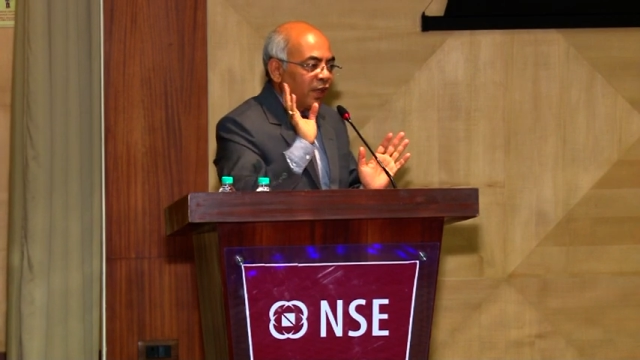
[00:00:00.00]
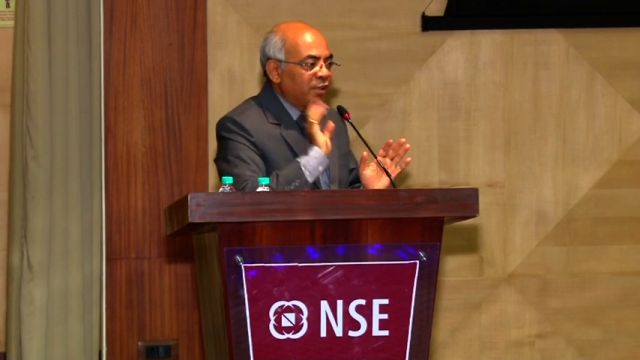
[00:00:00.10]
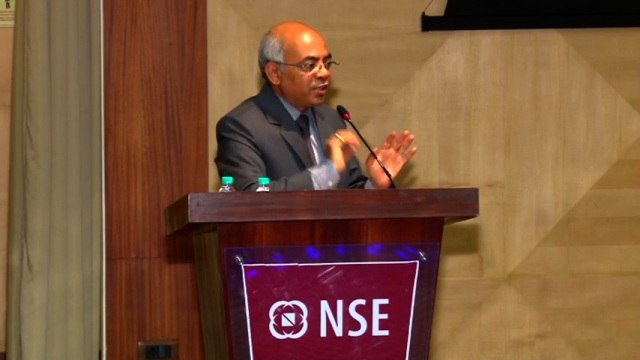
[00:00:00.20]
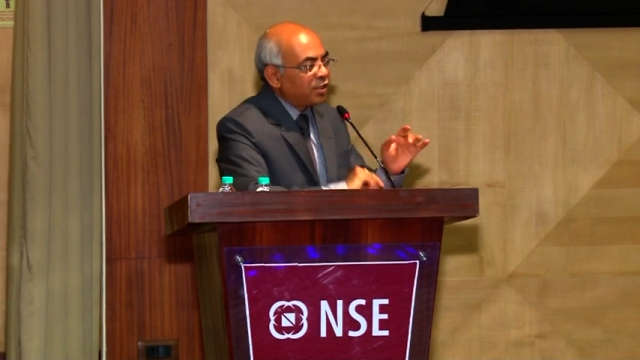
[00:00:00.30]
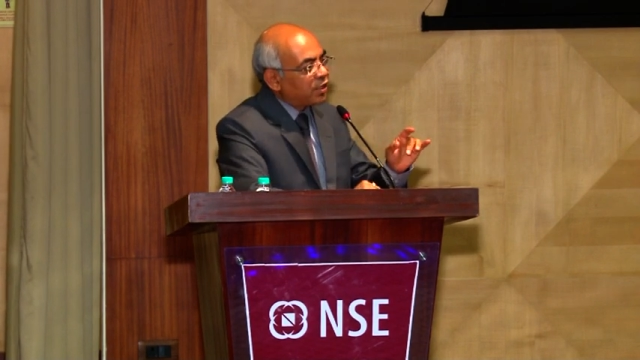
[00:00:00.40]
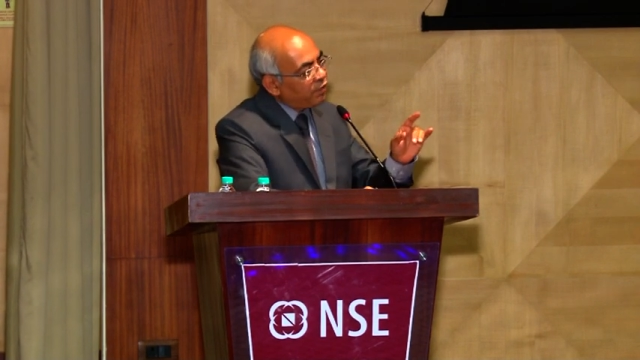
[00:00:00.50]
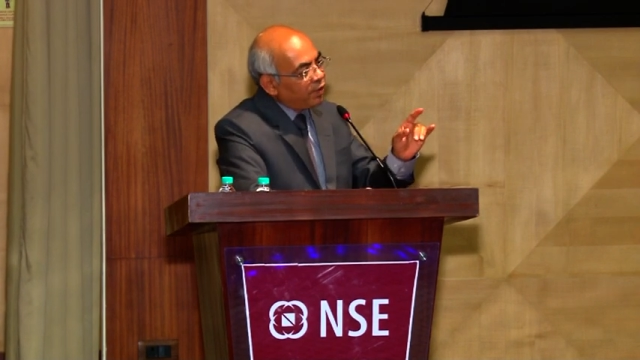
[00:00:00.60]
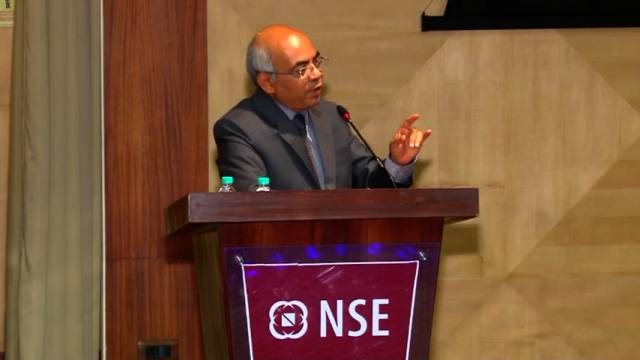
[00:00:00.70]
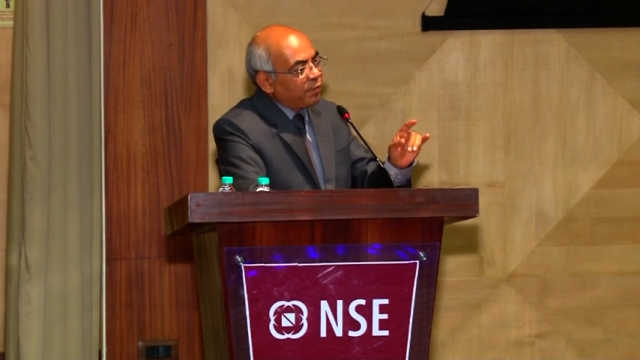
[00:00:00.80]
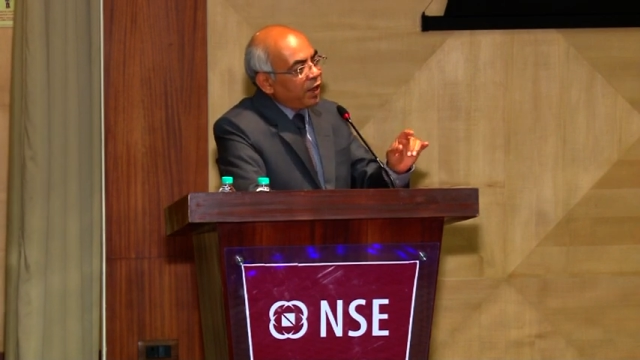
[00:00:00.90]
And GST
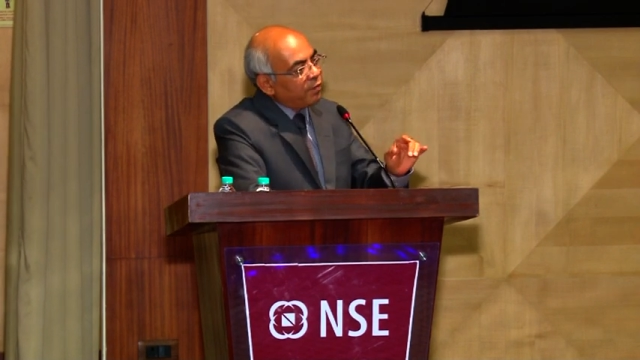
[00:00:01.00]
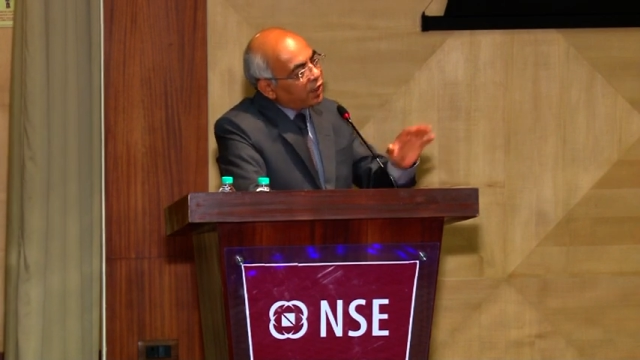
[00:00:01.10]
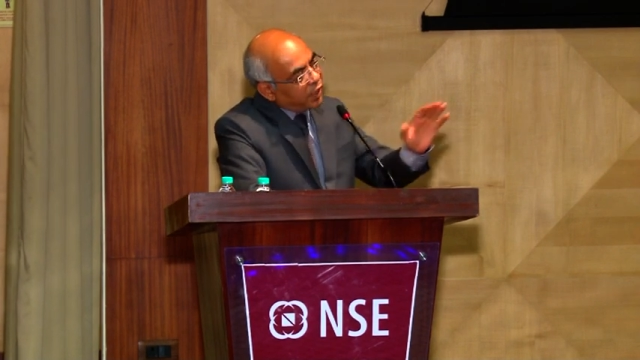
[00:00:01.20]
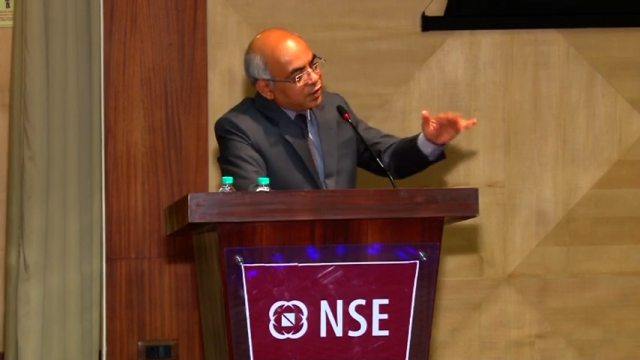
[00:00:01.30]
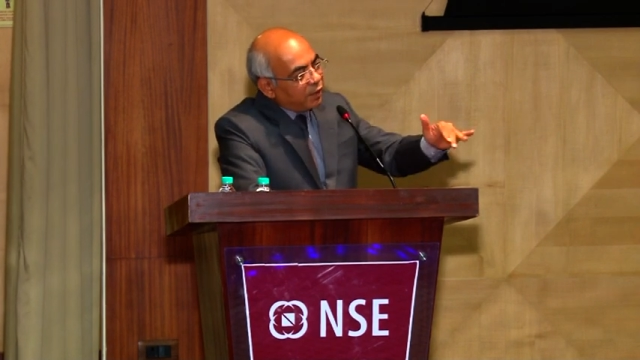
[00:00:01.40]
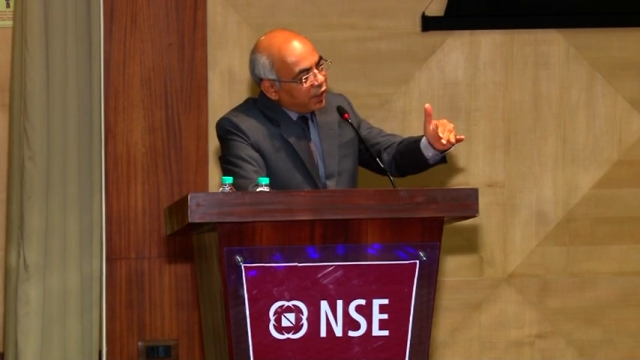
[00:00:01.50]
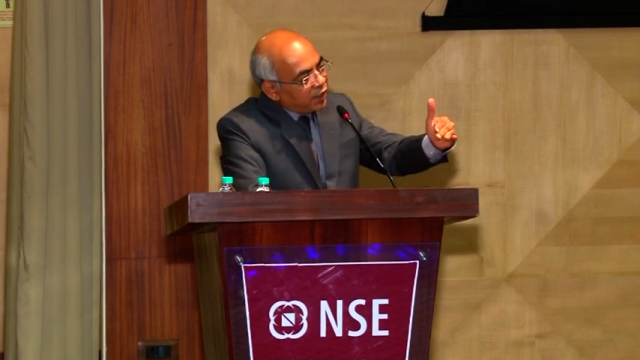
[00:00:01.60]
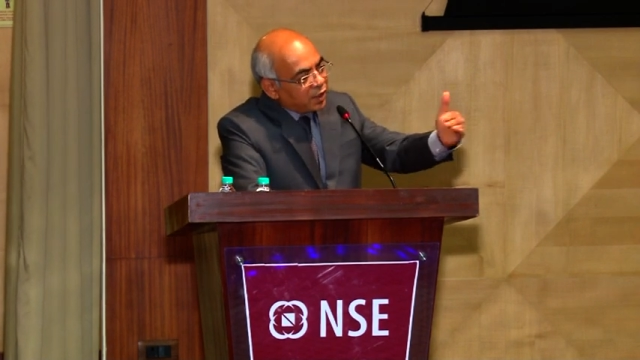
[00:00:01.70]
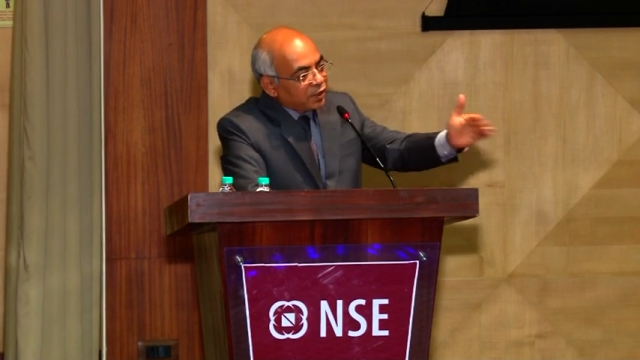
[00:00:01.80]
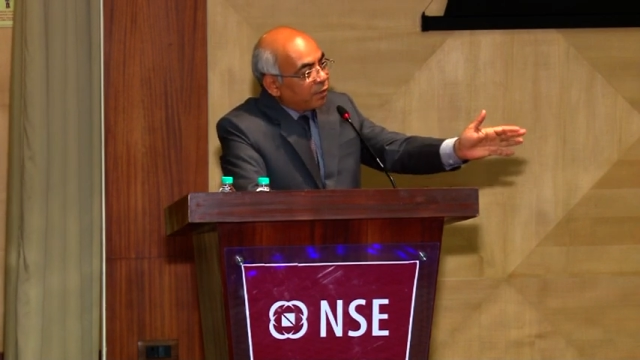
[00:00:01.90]
will be payable as if it
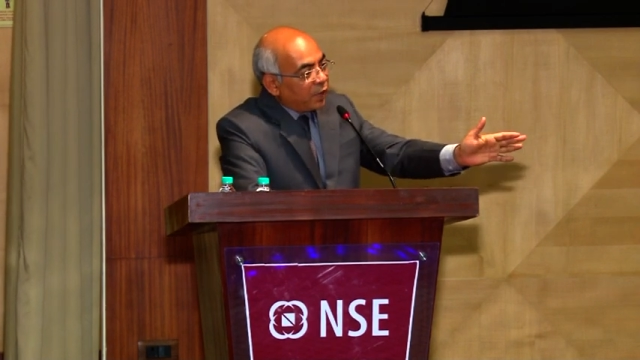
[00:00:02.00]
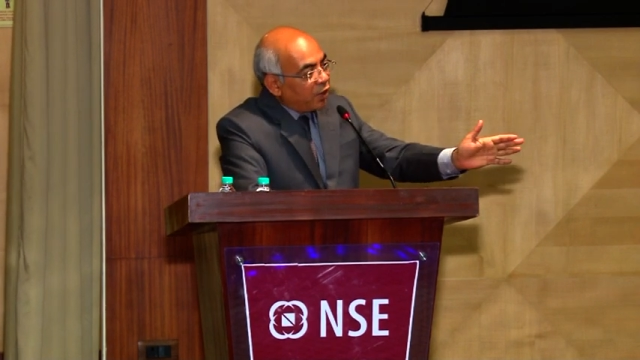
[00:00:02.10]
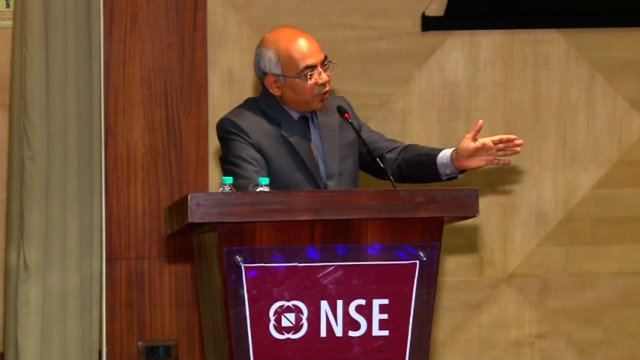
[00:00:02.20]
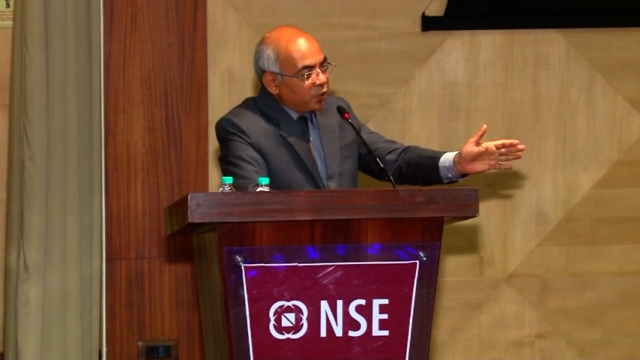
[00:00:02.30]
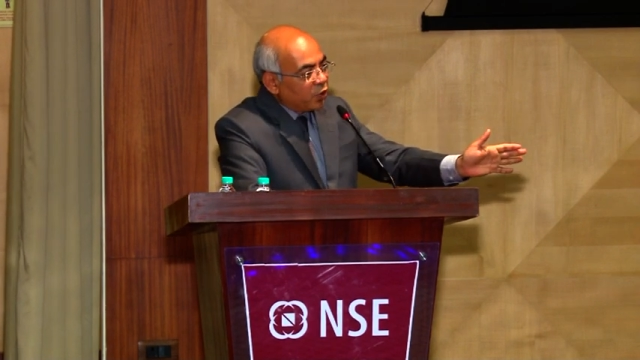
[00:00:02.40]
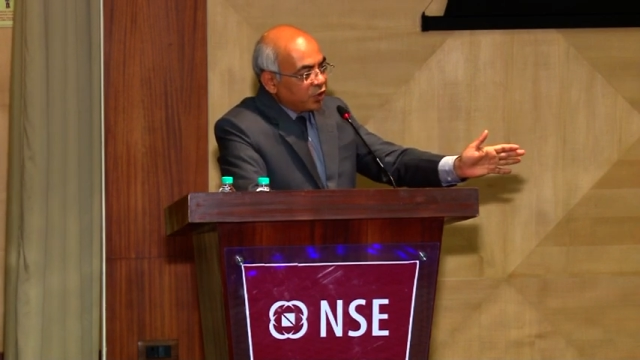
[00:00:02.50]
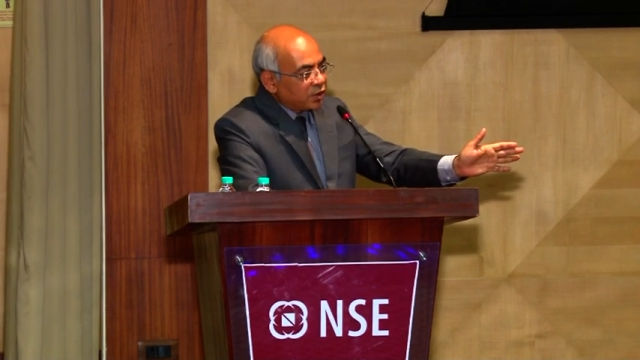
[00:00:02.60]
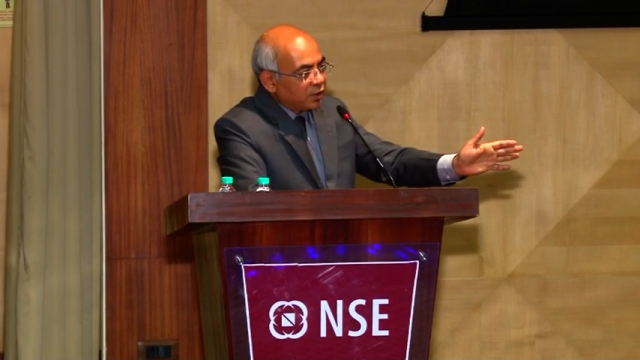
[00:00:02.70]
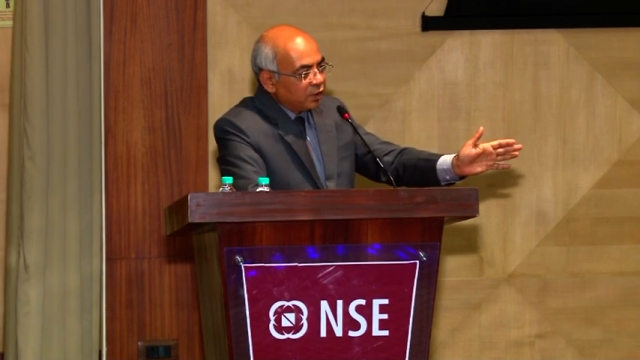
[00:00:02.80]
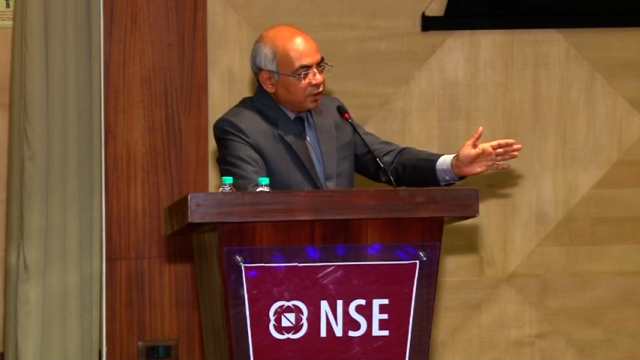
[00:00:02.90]
is a supply of goods,